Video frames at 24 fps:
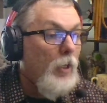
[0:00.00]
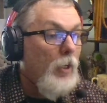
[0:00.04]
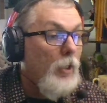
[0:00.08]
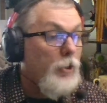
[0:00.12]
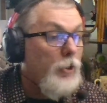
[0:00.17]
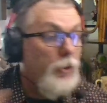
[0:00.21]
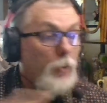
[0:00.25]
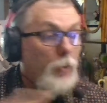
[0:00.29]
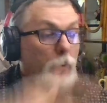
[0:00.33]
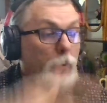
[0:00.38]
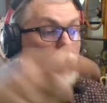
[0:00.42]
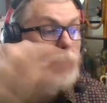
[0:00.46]

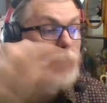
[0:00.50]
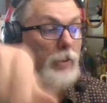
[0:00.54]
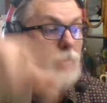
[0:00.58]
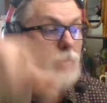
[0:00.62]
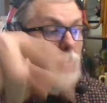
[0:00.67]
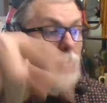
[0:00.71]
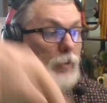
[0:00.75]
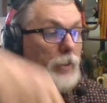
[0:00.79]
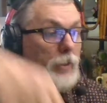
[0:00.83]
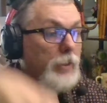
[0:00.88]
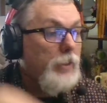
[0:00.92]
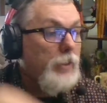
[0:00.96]
So reading
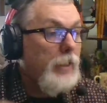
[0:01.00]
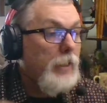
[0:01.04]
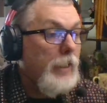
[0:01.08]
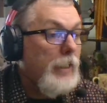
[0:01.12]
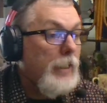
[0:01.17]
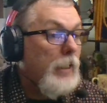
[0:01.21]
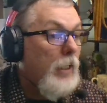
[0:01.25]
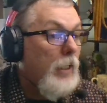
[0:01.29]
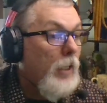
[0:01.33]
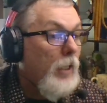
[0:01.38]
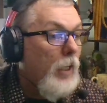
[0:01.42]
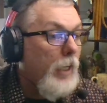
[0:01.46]
through this thing,
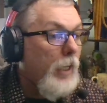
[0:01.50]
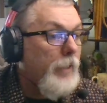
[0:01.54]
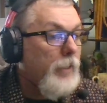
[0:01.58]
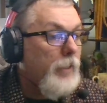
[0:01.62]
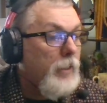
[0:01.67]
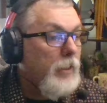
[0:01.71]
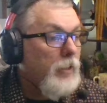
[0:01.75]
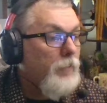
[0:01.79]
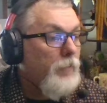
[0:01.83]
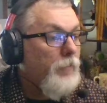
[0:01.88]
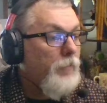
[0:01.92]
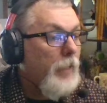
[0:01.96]
I
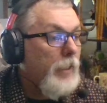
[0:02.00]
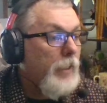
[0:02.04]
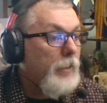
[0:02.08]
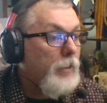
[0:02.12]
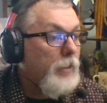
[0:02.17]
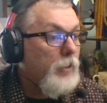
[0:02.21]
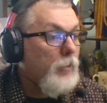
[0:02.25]
think you'll find that